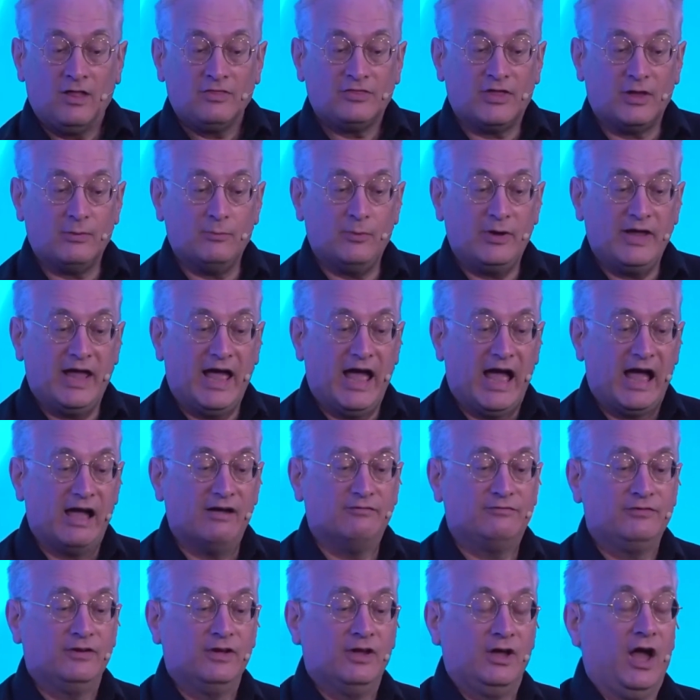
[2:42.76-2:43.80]
Then we
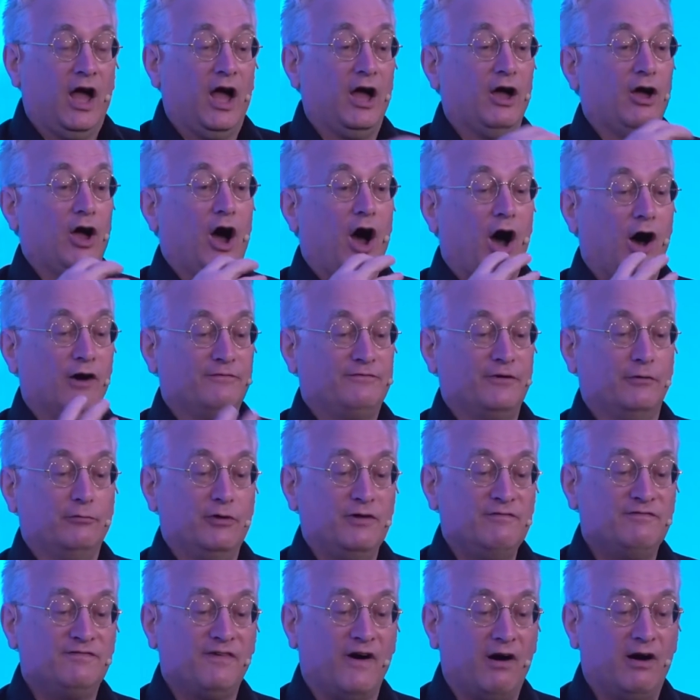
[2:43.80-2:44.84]
have R for
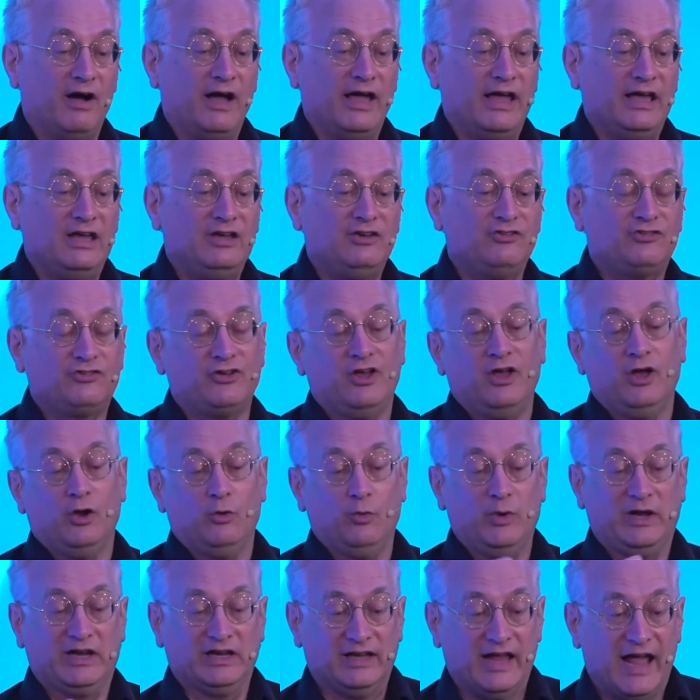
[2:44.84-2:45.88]
revise. We
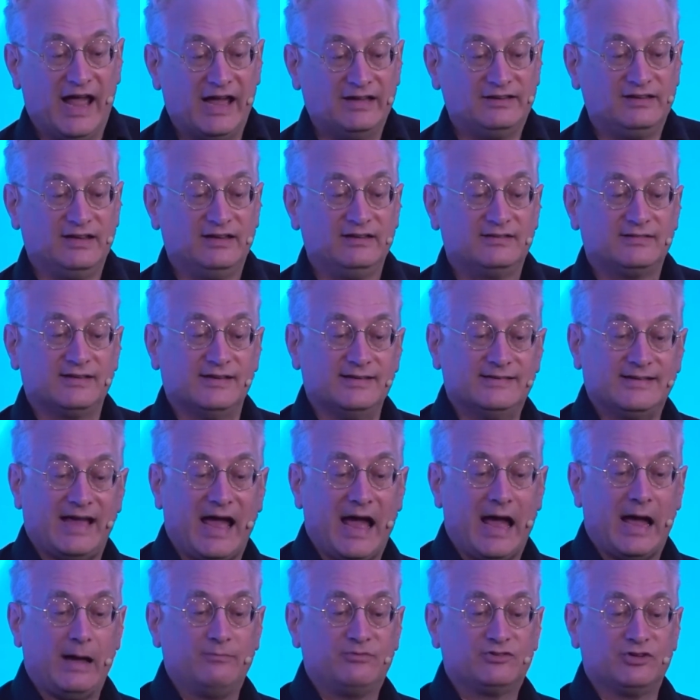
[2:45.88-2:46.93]
can edit,
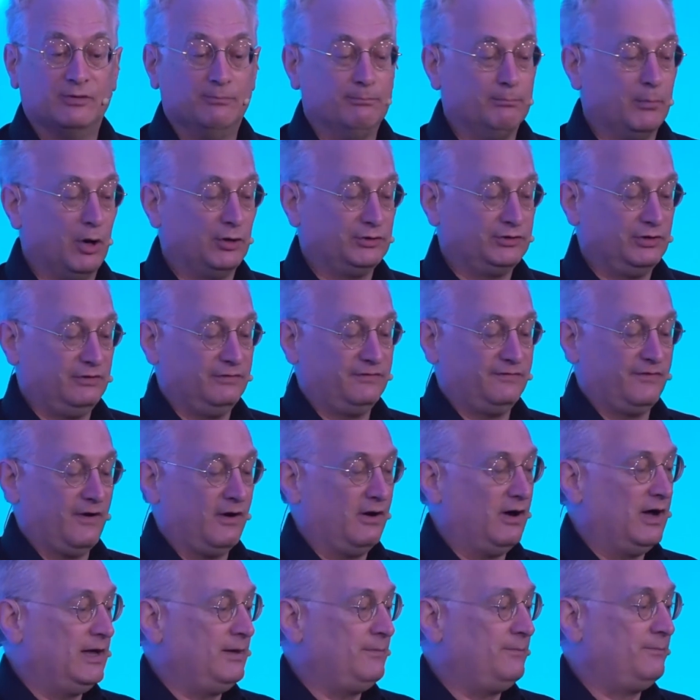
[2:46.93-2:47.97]
adapt, and
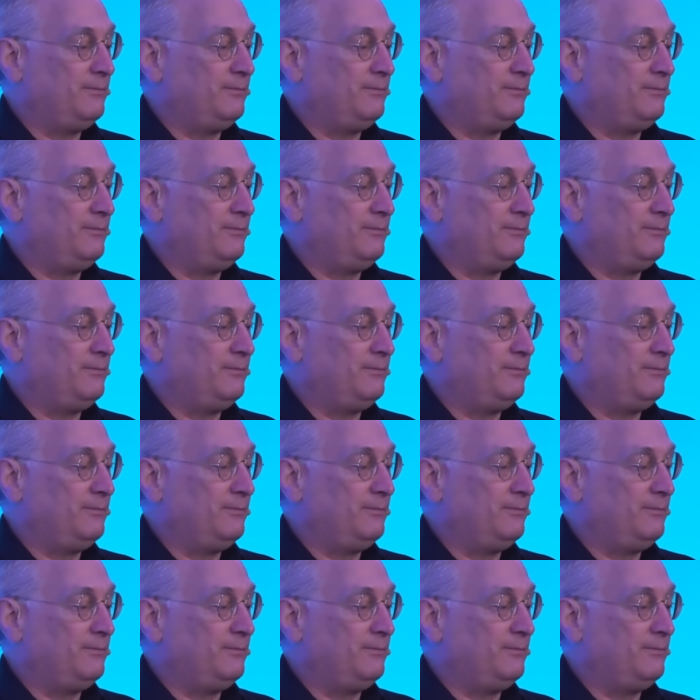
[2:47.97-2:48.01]
modify.